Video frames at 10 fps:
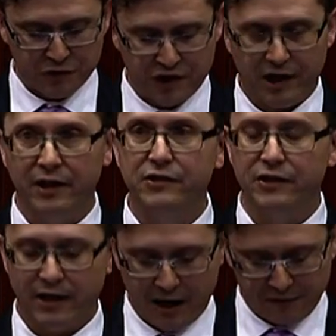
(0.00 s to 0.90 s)
change
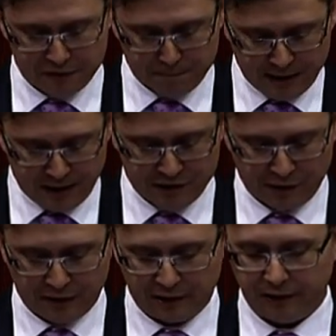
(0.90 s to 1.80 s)
and how this bears
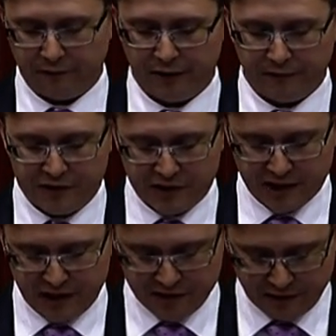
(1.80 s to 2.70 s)
on the delivery of
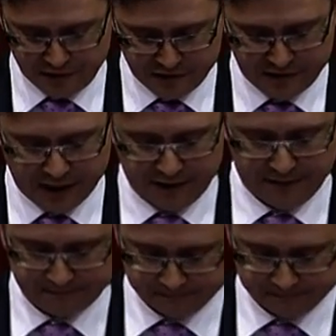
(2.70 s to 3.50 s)
education in this state.